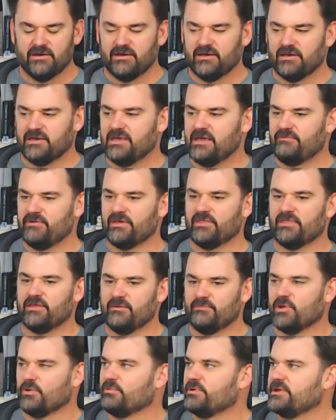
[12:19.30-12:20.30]
giving them
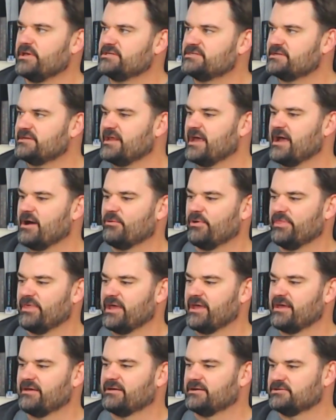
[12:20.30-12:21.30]
the reason now where
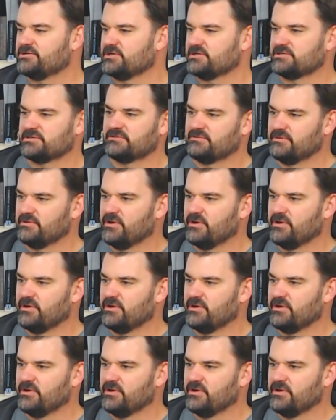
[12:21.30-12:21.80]
they can just